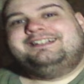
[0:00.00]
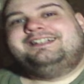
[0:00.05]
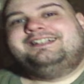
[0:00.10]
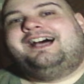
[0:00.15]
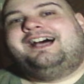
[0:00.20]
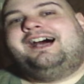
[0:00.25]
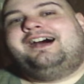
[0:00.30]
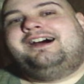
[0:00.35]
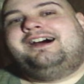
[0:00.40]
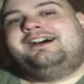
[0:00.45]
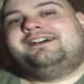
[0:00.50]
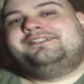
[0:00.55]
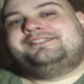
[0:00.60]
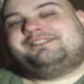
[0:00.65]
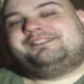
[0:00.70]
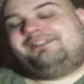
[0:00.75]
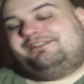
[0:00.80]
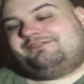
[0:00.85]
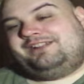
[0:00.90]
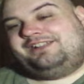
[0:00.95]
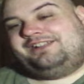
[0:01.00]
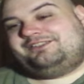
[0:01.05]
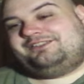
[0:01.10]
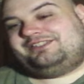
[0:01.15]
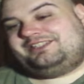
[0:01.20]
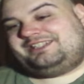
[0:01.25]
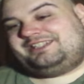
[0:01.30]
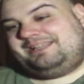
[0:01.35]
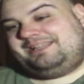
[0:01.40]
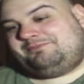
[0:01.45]
So I'd rather
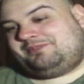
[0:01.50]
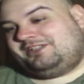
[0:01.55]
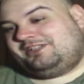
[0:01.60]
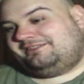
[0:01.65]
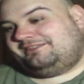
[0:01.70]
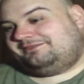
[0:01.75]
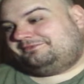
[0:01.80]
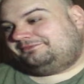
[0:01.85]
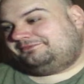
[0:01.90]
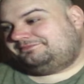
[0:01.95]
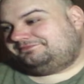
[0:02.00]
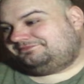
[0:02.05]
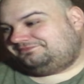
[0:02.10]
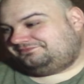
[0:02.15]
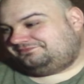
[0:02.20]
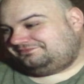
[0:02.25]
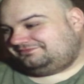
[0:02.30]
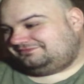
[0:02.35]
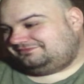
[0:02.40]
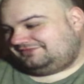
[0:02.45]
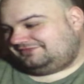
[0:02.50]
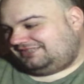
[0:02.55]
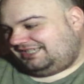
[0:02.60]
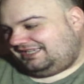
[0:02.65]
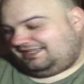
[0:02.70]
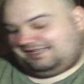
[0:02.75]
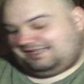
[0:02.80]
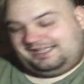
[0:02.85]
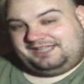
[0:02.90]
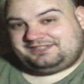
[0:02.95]
just keep it
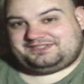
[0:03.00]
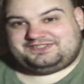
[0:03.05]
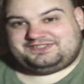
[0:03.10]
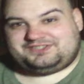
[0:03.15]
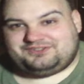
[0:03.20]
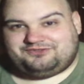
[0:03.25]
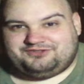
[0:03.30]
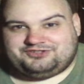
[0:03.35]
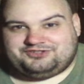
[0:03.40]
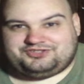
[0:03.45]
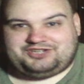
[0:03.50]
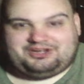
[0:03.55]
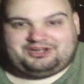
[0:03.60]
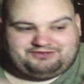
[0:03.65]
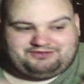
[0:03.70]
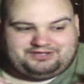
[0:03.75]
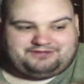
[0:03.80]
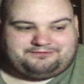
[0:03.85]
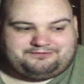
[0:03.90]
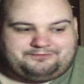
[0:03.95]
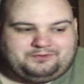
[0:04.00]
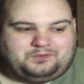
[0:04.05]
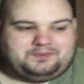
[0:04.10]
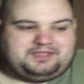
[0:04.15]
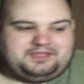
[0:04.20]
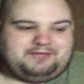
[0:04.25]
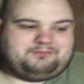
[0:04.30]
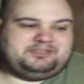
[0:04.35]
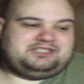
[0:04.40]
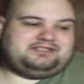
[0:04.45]
as a storage area for
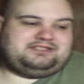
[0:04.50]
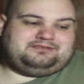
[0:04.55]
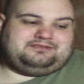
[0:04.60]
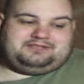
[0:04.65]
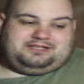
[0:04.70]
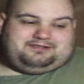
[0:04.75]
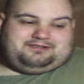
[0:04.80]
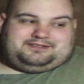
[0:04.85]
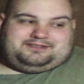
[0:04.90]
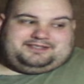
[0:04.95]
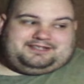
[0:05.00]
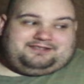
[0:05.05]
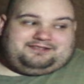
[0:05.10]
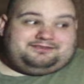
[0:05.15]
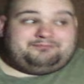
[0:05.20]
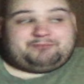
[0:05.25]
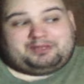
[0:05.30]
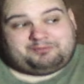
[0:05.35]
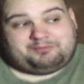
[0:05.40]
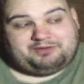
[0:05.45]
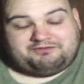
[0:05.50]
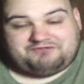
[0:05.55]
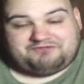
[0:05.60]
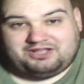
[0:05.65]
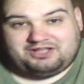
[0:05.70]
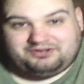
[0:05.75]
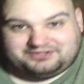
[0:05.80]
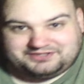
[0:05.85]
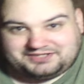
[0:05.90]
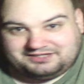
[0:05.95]
them until they all sell. Maybe if they
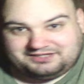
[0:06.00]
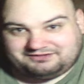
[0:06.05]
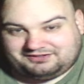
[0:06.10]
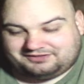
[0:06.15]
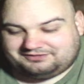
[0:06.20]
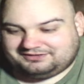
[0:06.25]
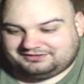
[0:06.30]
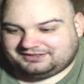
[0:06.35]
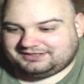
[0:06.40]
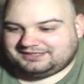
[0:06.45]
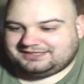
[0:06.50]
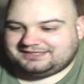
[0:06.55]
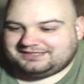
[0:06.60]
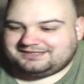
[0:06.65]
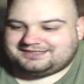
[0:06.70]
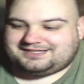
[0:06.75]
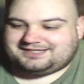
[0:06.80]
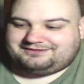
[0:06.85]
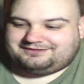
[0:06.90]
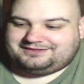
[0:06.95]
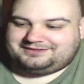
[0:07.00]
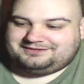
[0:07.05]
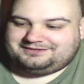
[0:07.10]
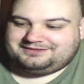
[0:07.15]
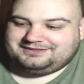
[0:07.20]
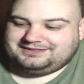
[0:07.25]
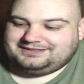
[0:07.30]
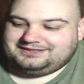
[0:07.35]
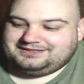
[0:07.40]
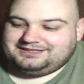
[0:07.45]
all sell, I'll sell it
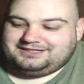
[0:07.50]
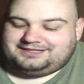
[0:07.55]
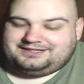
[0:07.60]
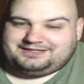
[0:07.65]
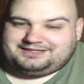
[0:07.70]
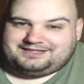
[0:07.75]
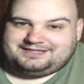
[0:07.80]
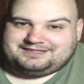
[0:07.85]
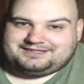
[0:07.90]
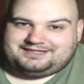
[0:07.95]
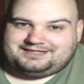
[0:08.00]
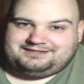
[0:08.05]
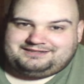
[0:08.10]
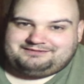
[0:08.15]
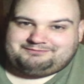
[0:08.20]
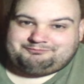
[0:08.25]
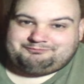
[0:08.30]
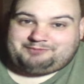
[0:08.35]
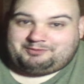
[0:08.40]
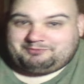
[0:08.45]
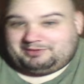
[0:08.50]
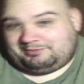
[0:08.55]
in case but maybe